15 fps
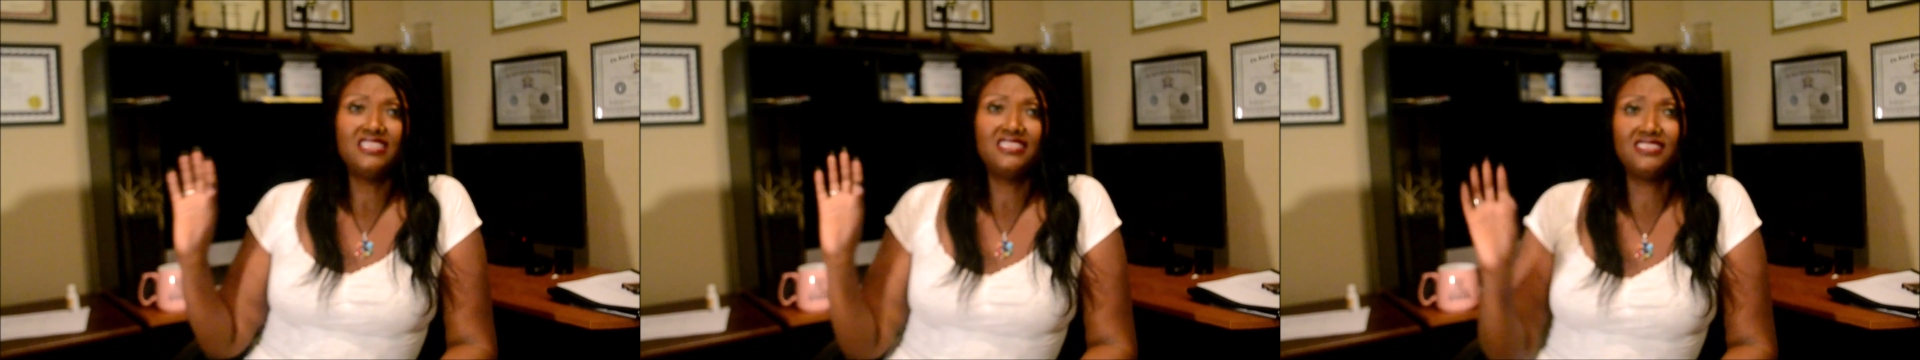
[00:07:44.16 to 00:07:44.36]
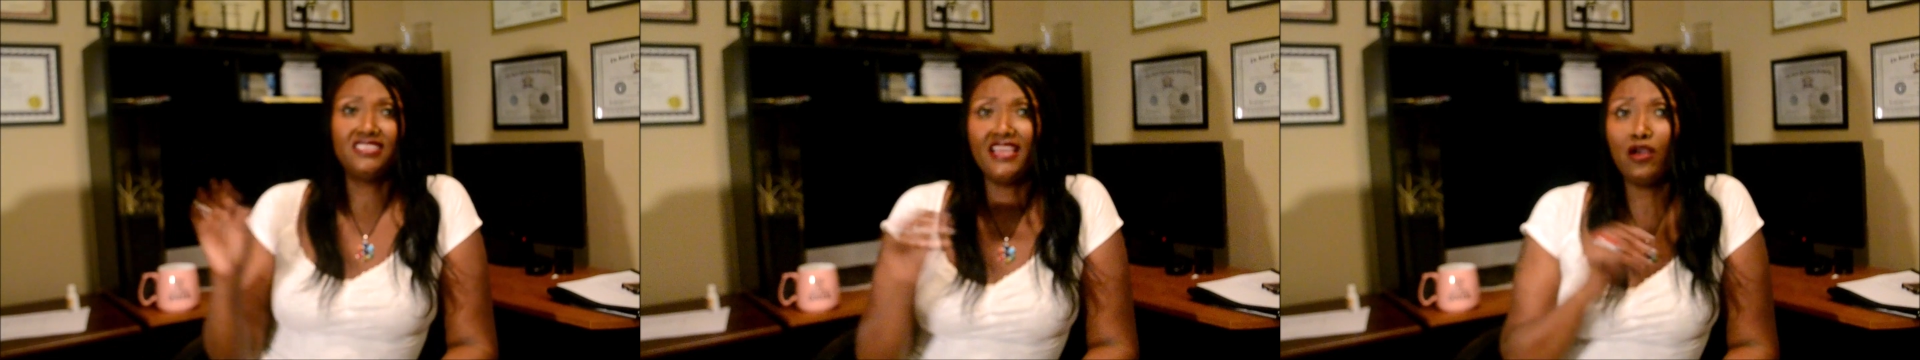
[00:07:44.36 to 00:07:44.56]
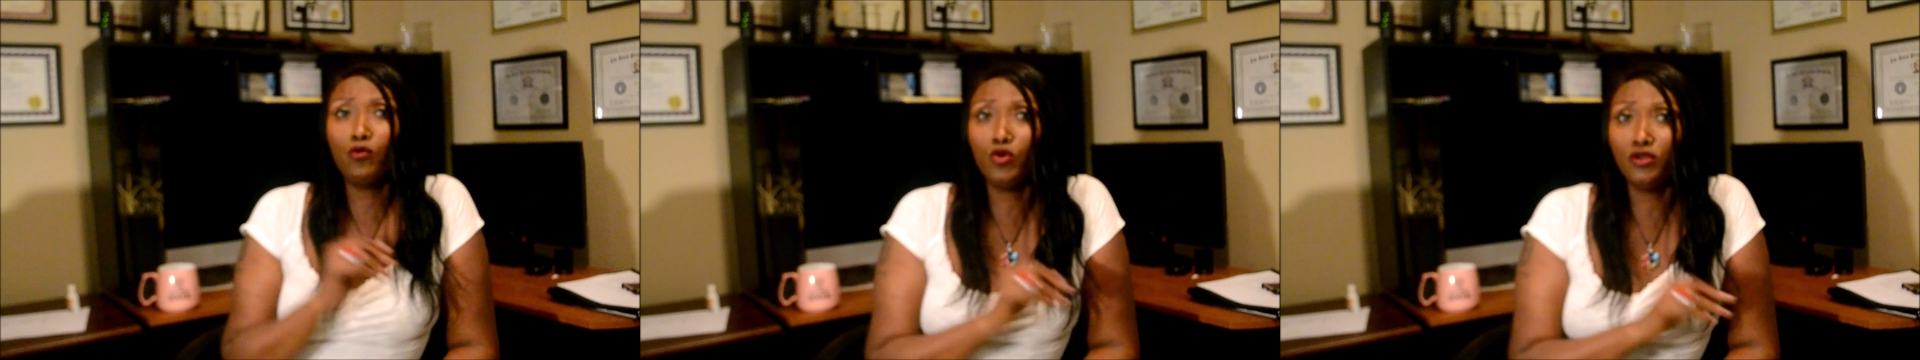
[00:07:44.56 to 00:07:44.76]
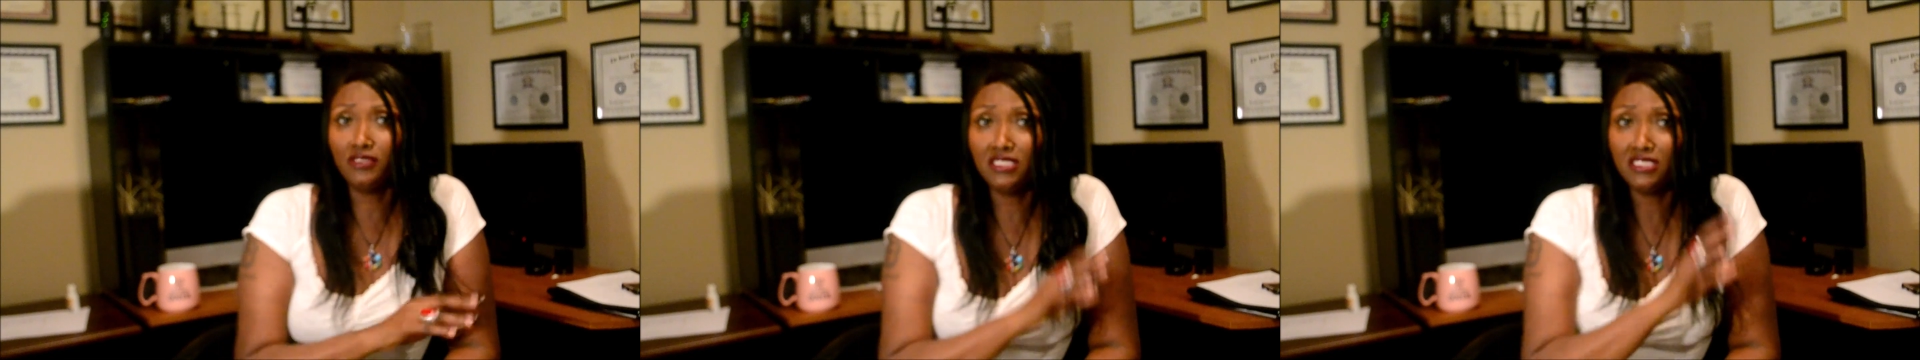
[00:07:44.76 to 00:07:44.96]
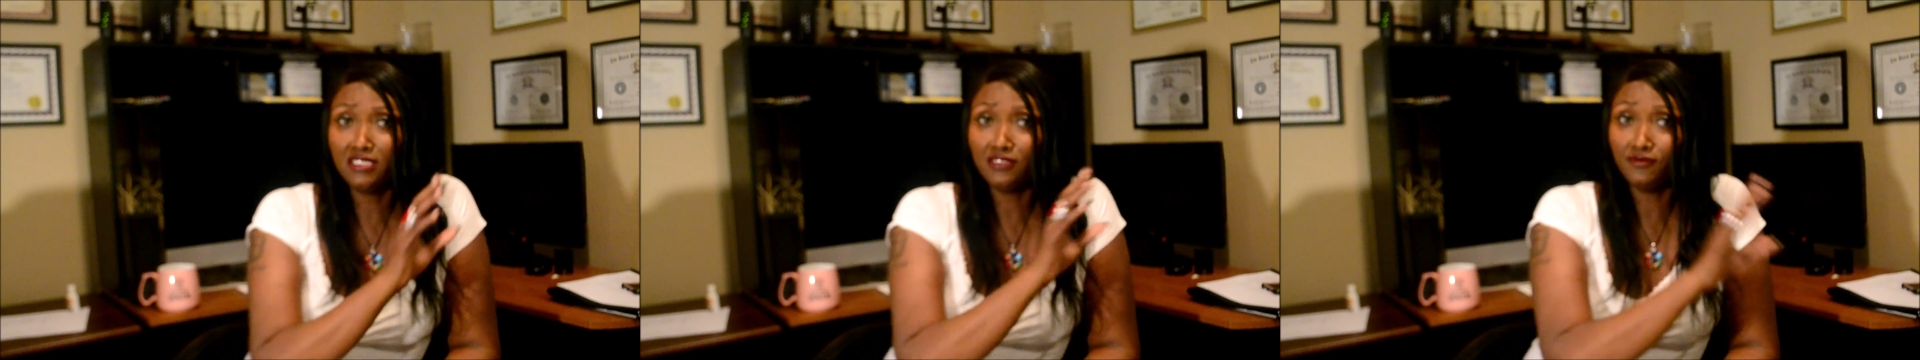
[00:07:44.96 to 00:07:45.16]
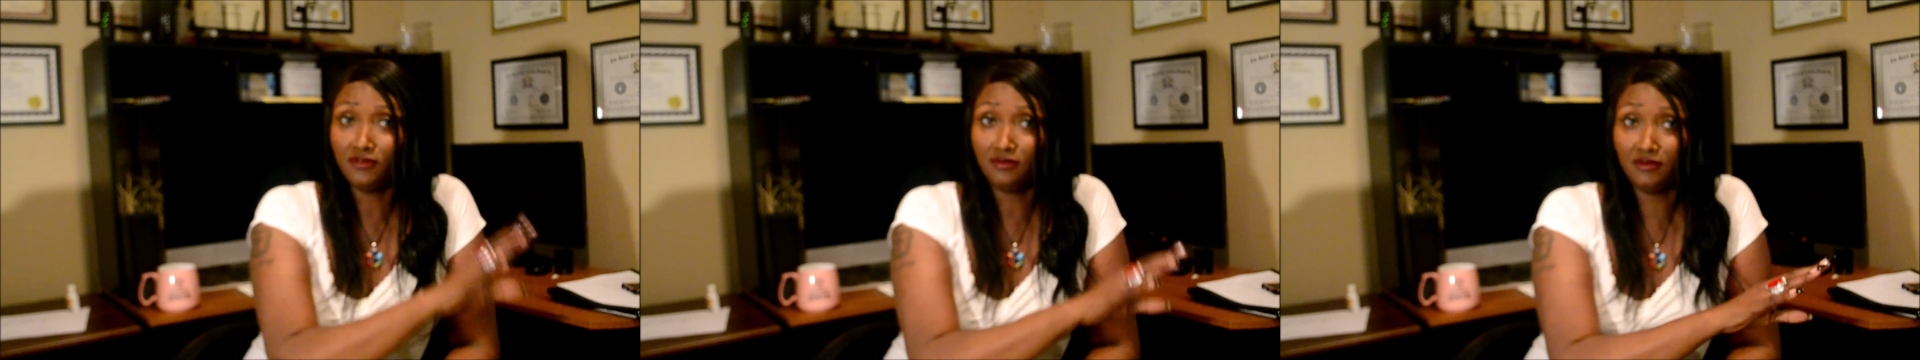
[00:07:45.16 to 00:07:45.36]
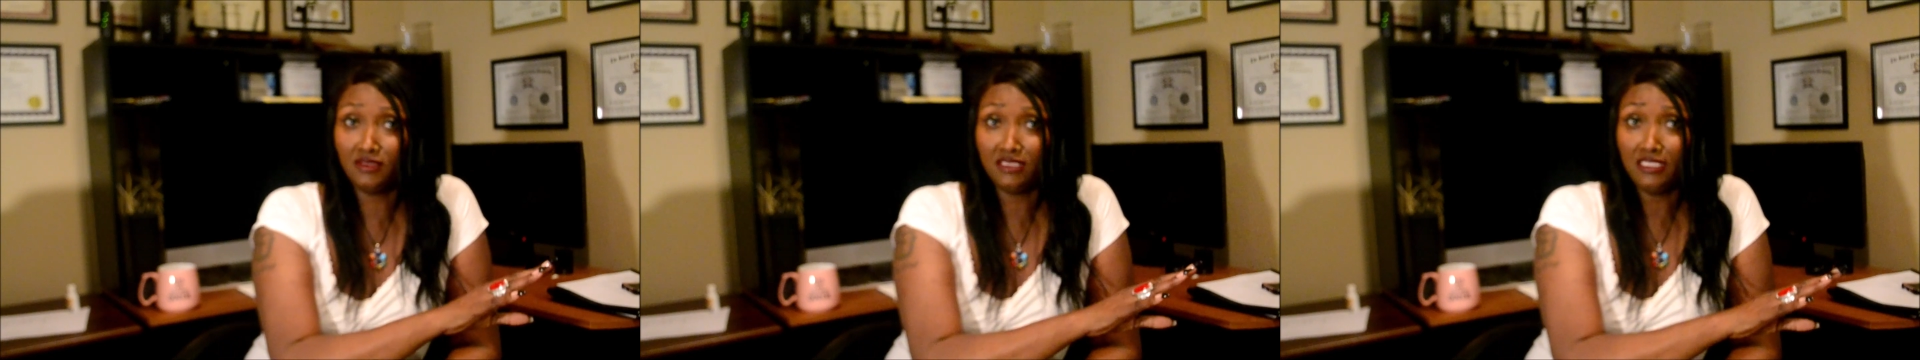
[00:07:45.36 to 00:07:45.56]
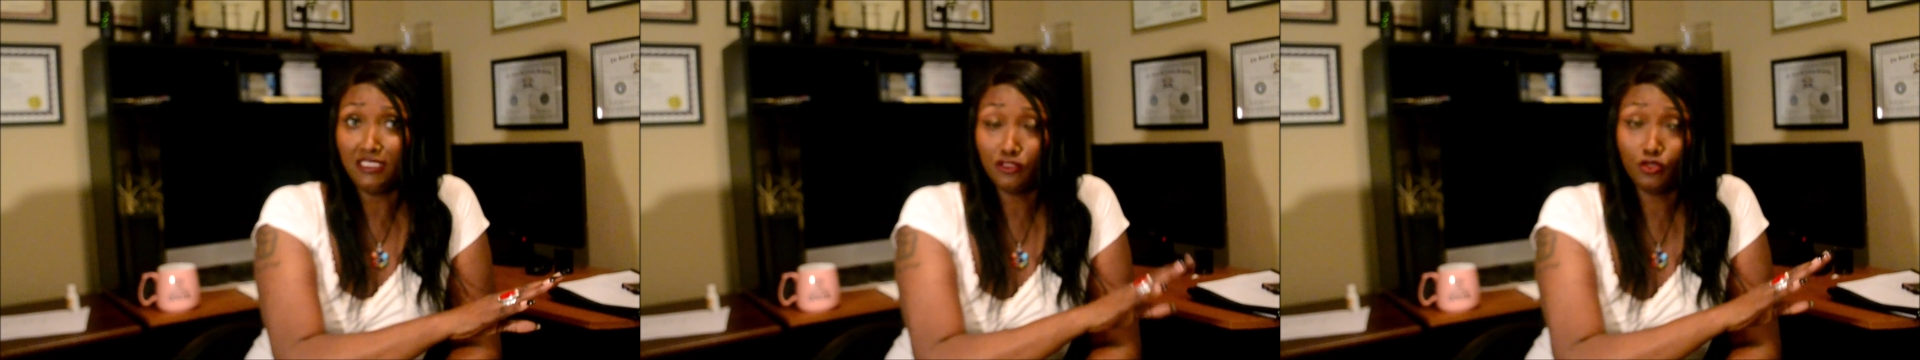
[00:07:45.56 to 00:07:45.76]
say I want
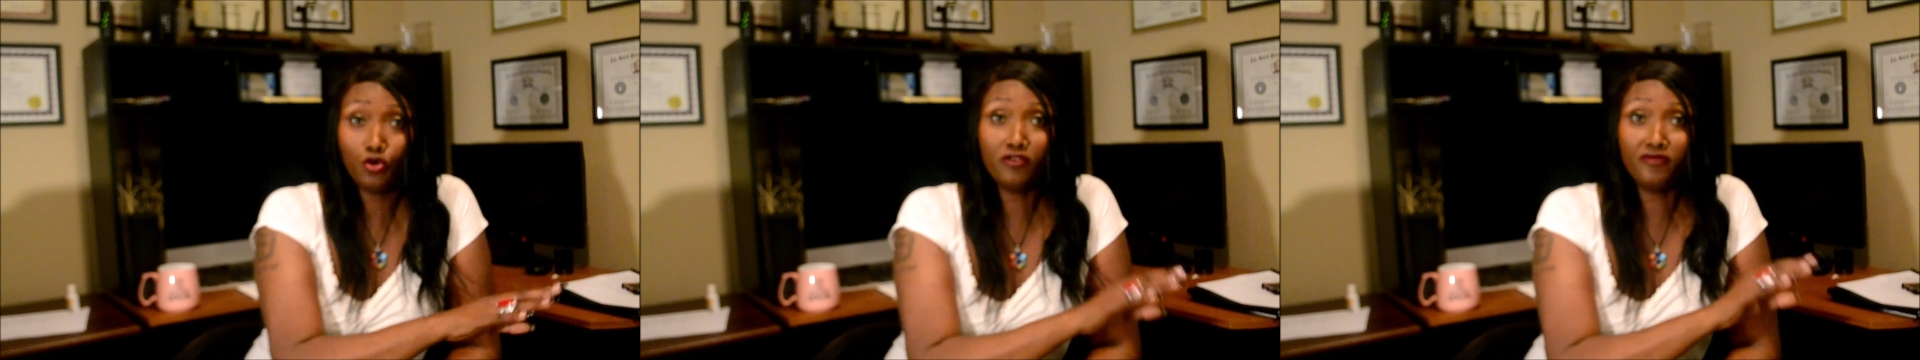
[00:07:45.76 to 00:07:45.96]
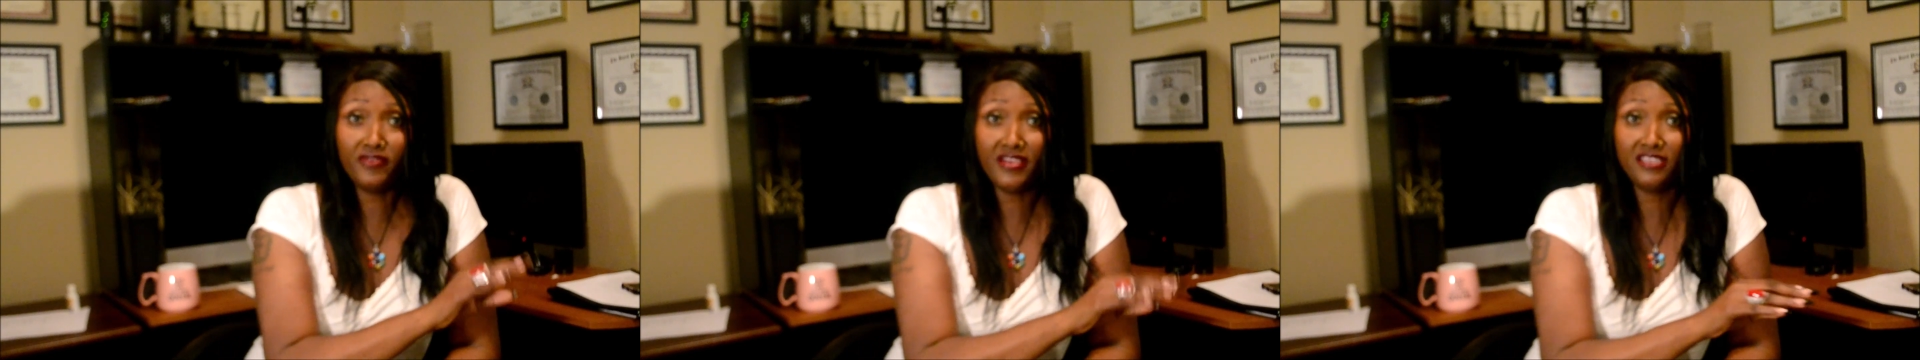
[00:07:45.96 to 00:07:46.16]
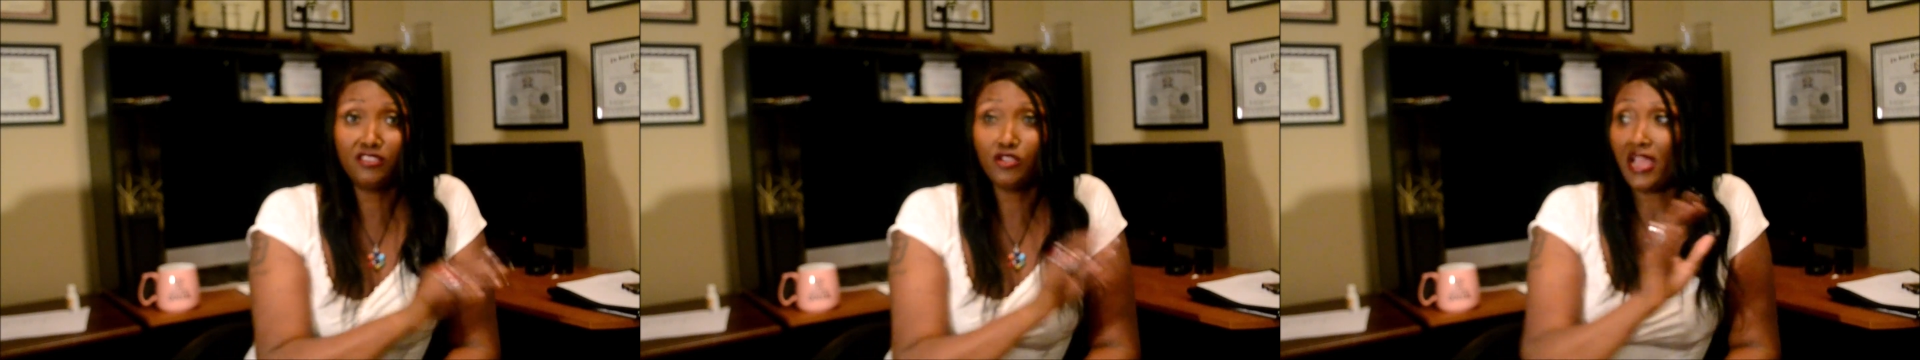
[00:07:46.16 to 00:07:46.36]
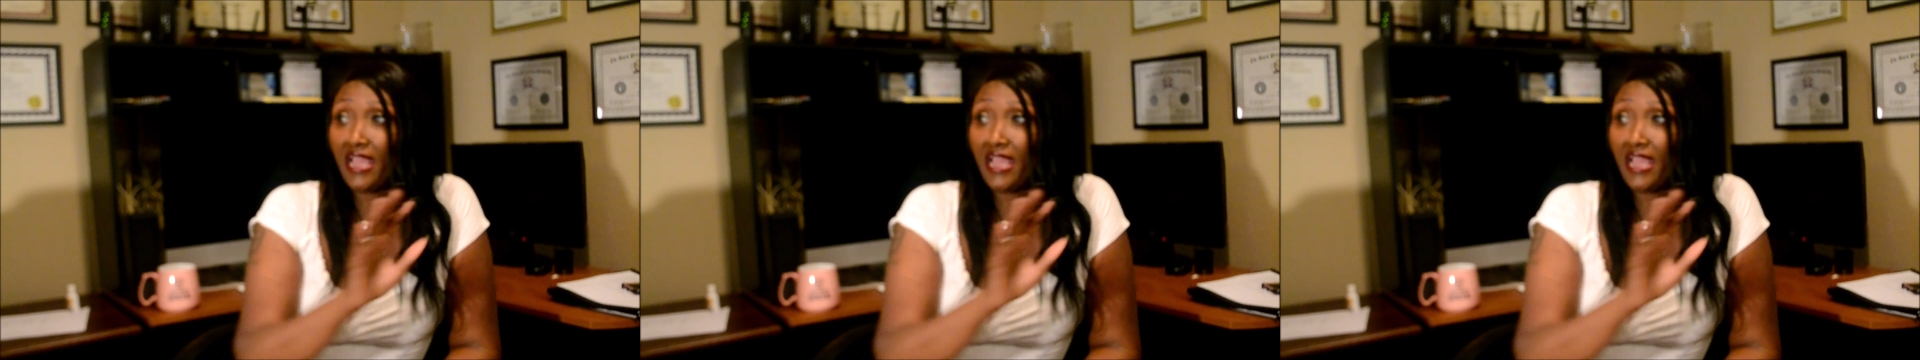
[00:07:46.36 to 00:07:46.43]
this Corvette so